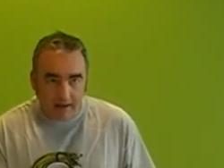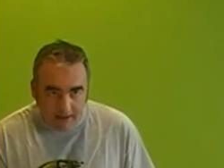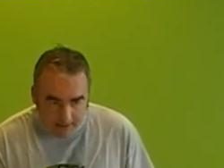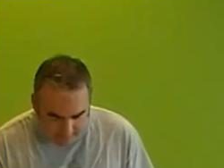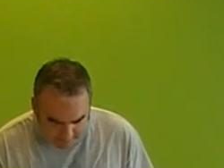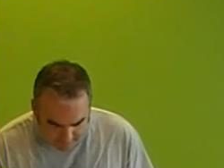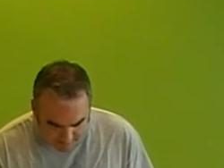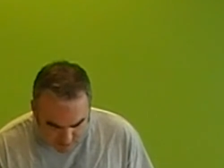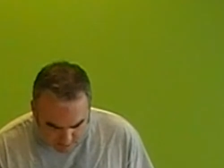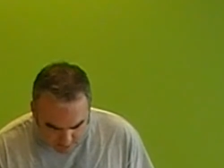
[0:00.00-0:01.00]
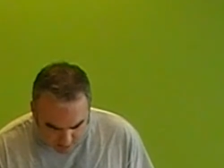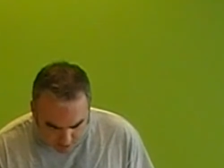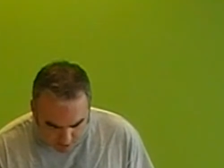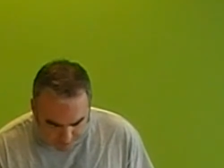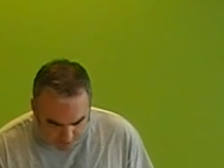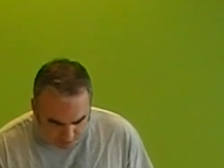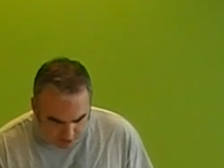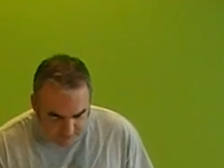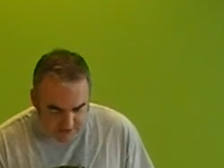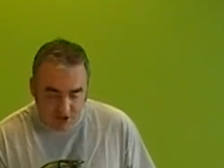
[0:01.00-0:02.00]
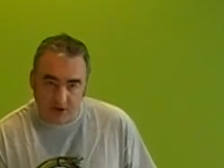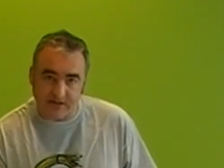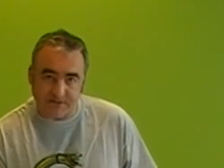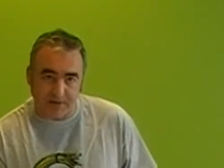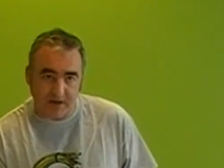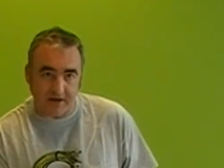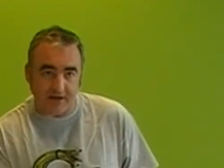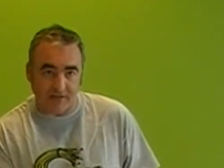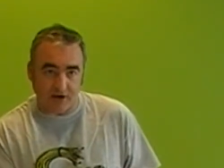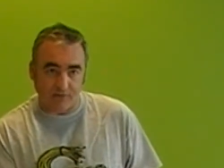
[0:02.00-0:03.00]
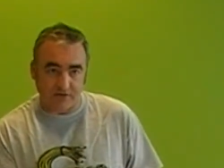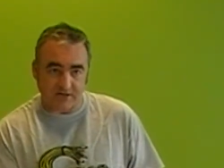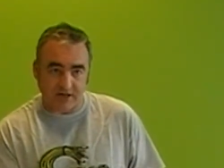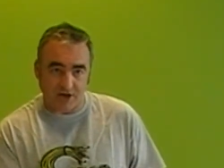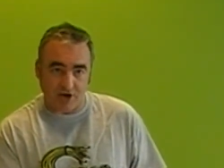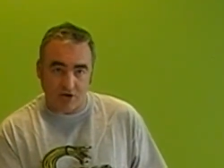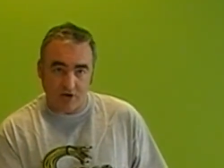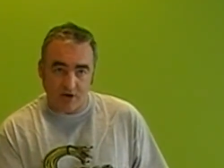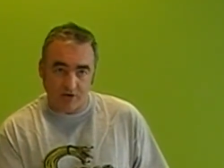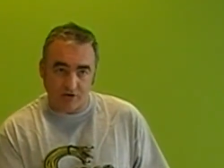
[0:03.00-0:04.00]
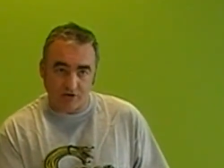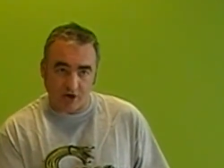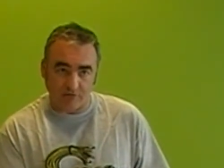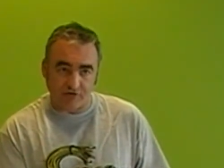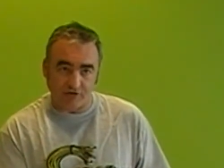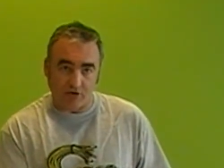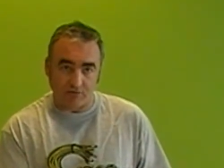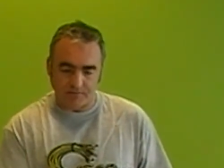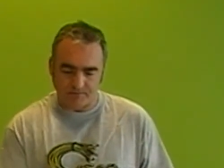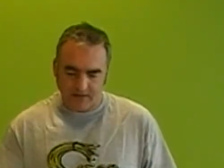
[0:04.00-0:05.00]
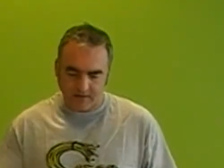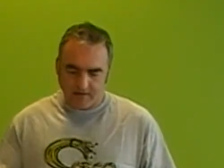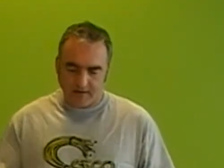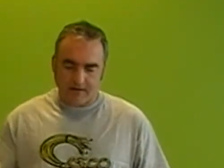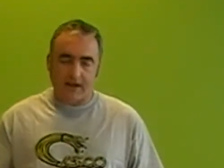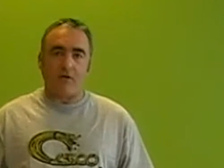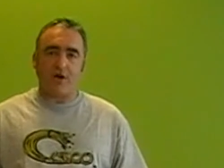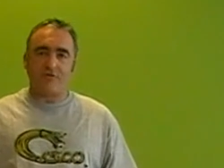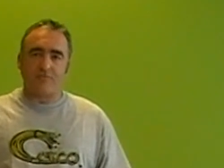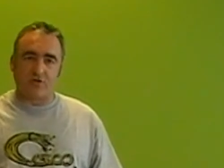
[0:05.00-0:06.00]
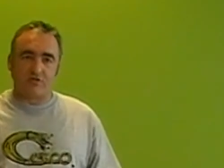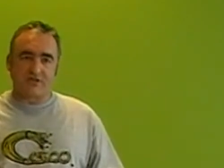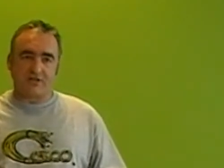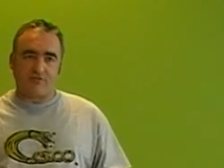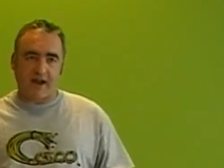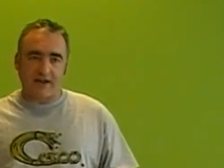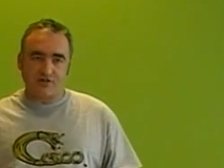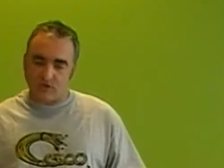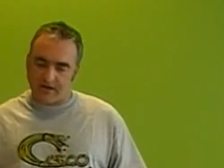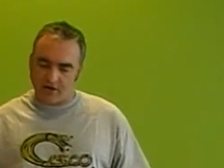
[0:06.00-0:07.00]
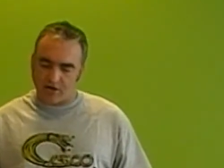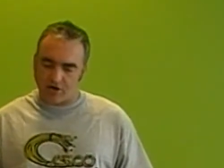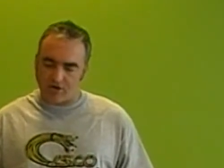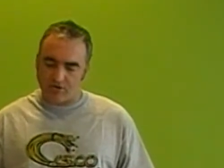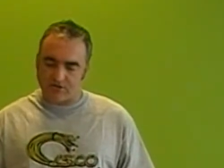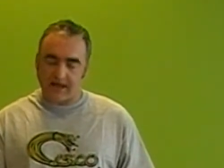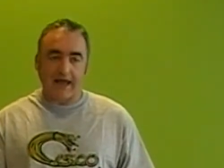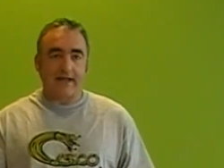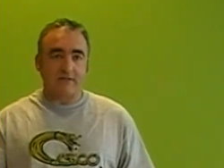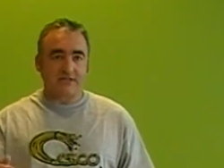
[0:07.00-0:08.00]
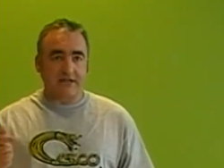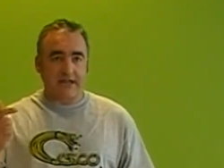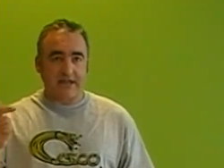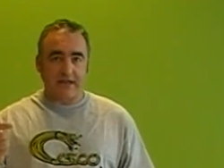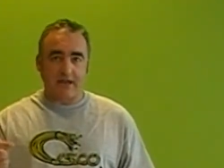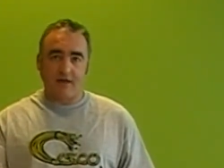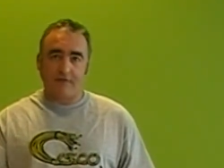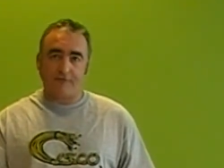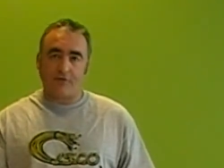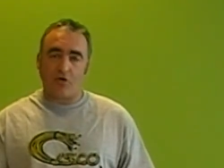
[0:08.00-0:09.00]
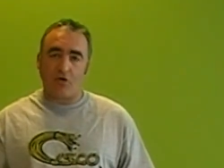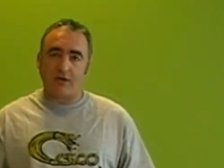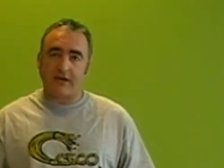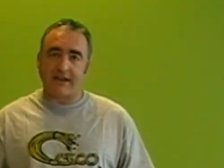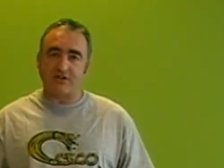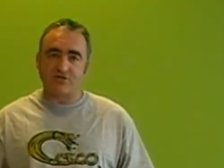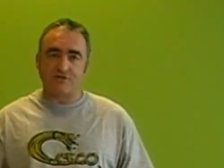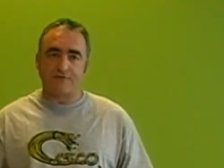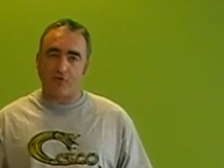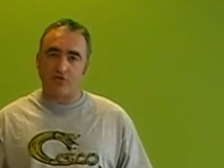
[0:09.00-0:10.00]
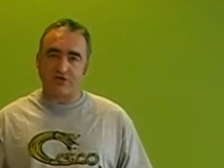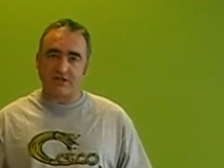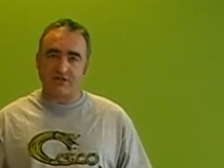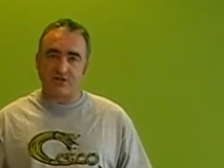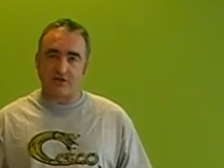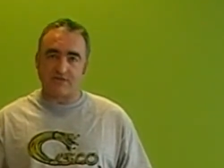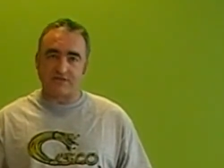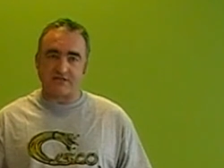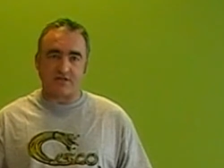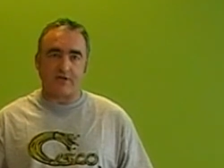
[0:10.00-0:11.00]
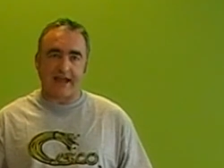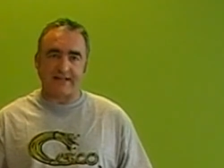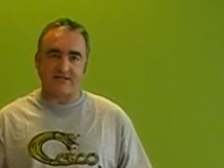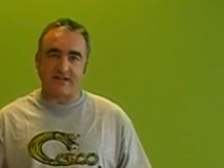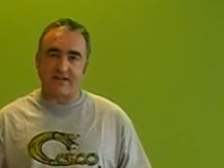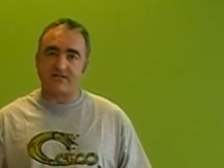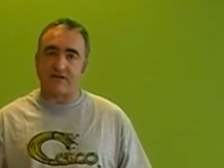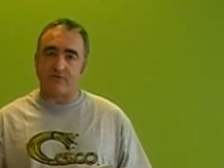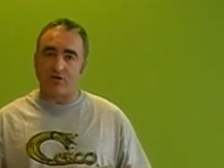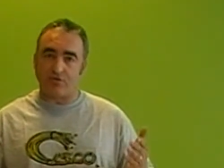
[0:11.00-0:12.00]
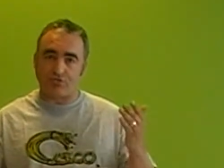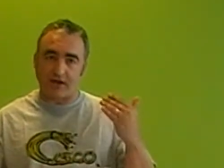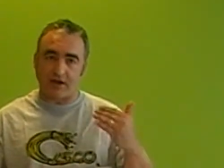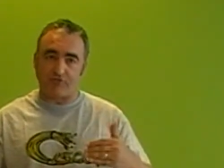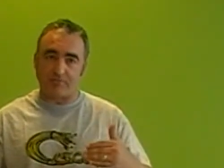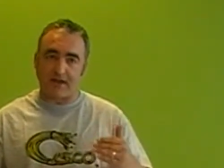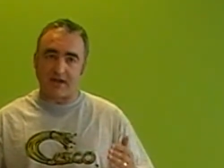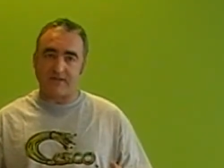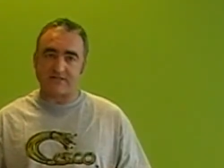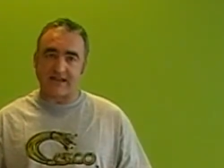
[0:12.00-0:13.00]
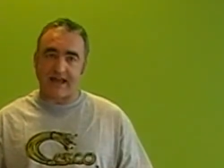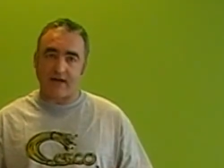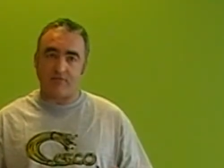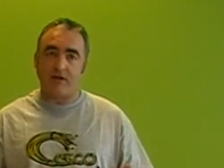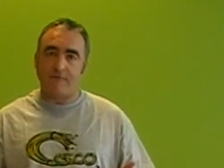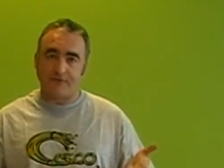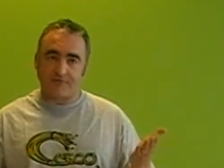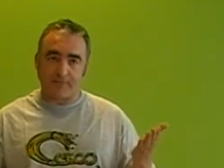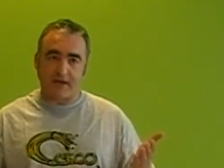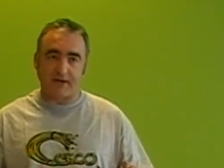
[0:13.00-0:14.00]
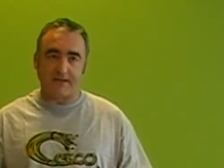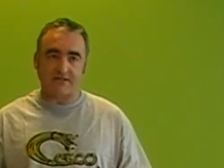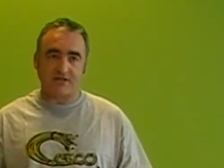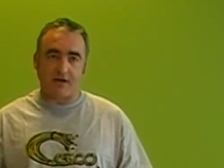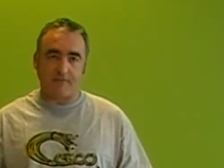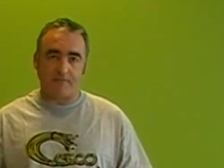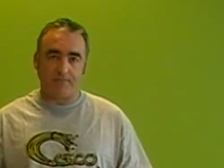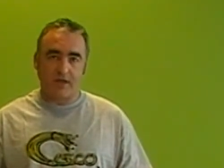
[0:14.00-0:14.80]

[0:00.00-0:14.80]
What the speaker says: And as we go further on, there's a USB, and then obviously your console. Now, other models in the range will include LTE for connection to 4G services, so Cat6 giving you 300 megabits down, 50 megabits up.